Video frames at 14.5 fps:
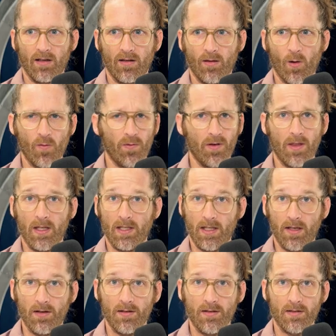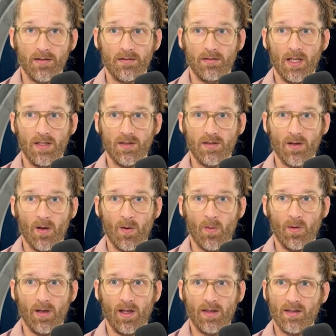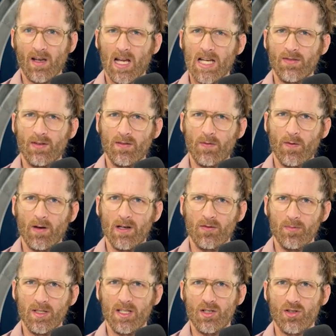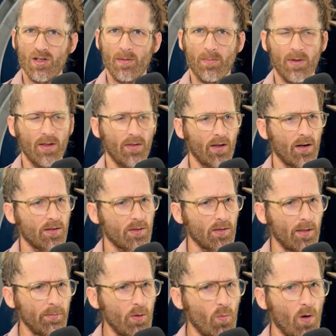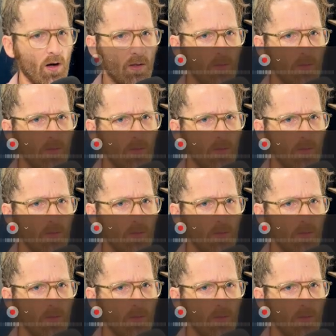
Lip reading: over the years, and so it's kind of unfair for me to jump in there. So let me walk you